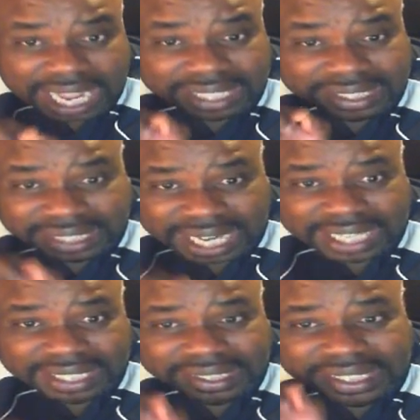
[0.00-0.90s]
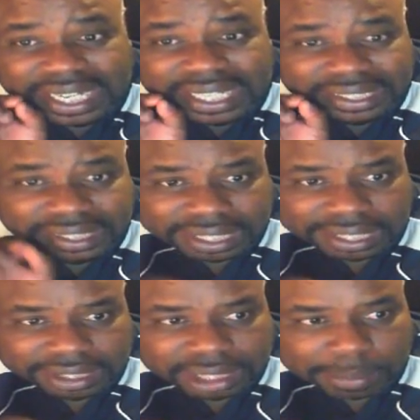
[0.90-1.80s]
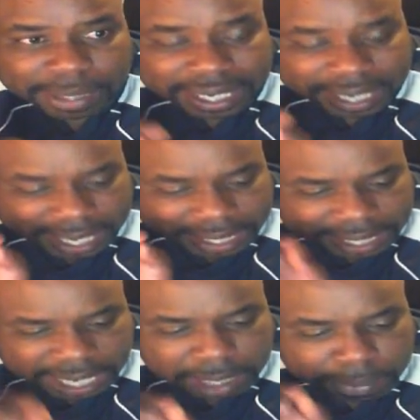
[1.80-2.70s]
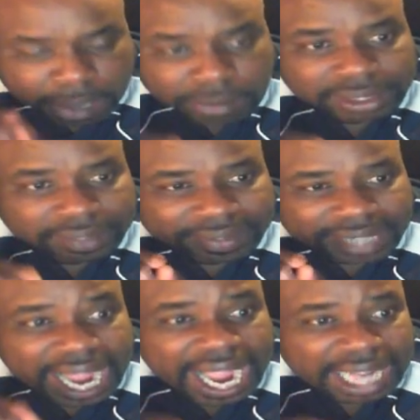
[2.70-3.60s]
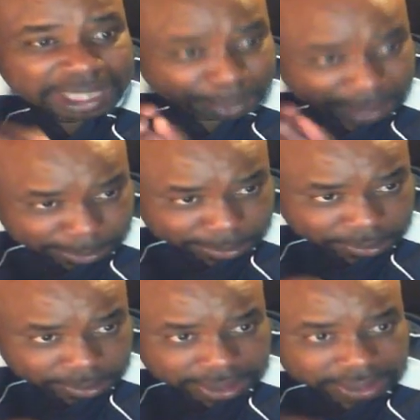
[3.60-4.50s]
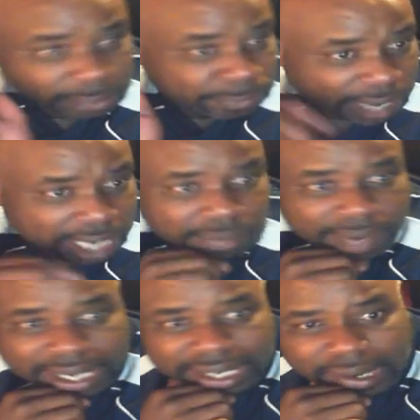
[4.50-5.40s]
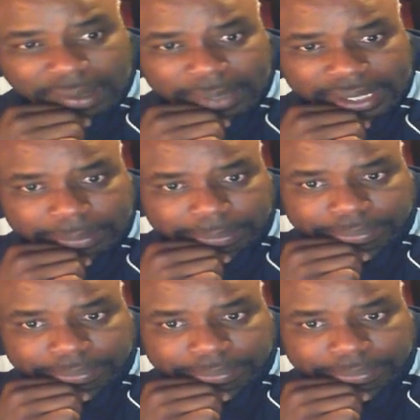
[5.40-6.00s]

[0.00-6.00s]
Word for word: out of Satan's system and getting most of God's people to follow right along with him.